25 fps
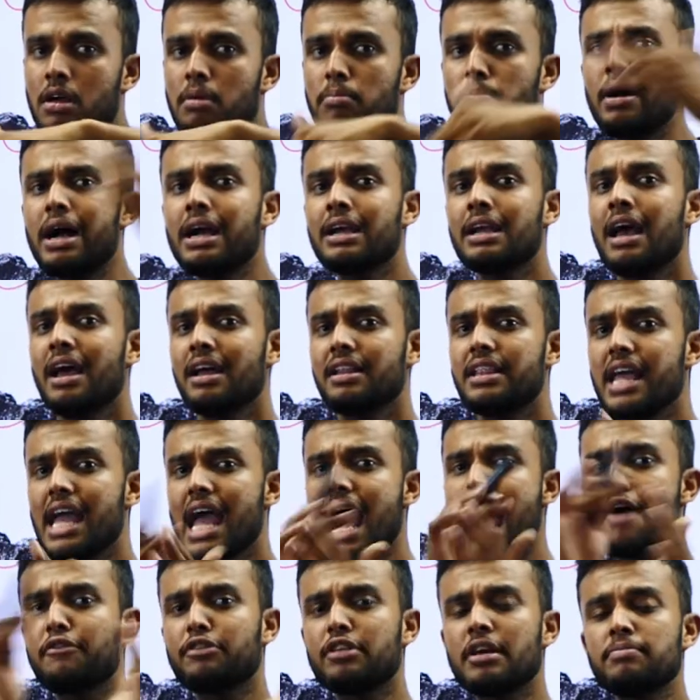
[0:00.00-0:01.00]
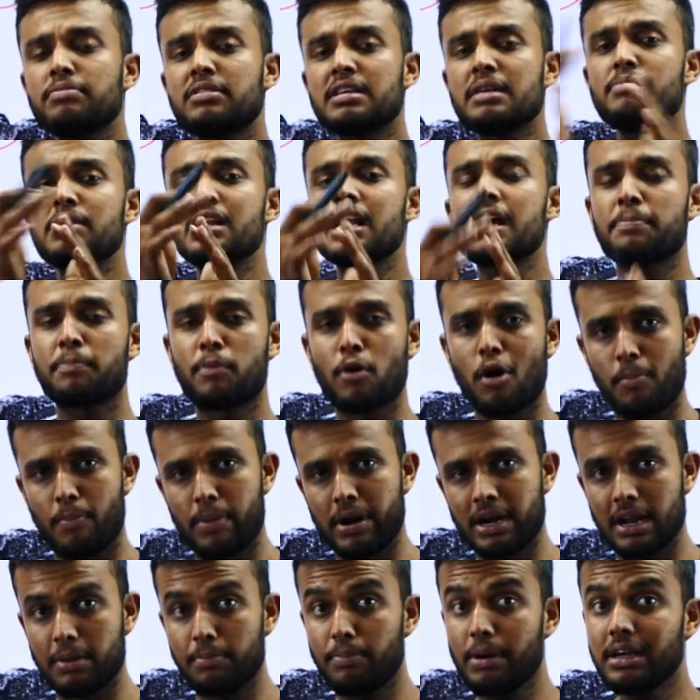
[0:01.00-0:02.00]
But they have some similar
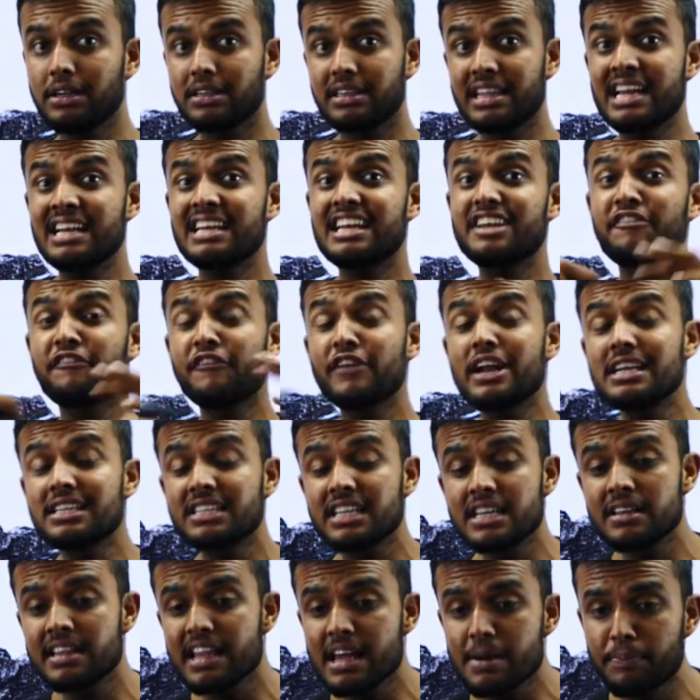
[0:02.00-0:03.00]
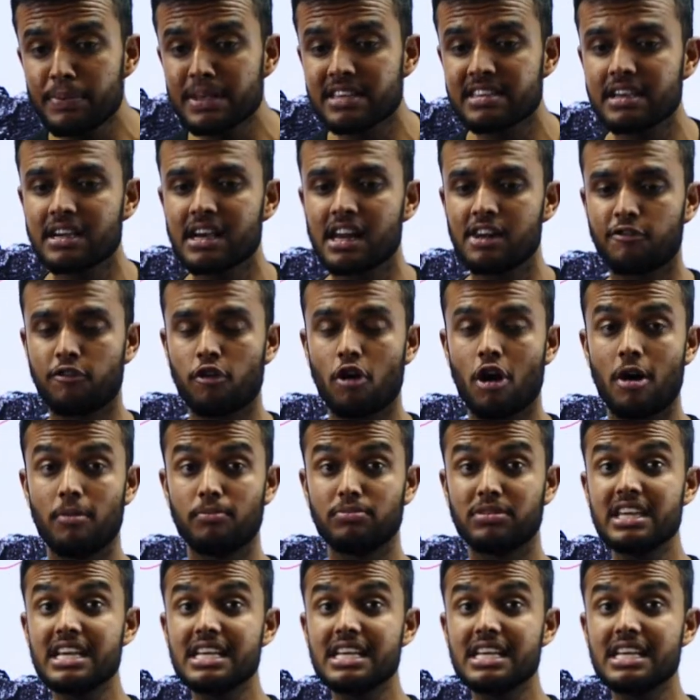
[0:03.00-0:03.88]
property, but they difference in their physical form.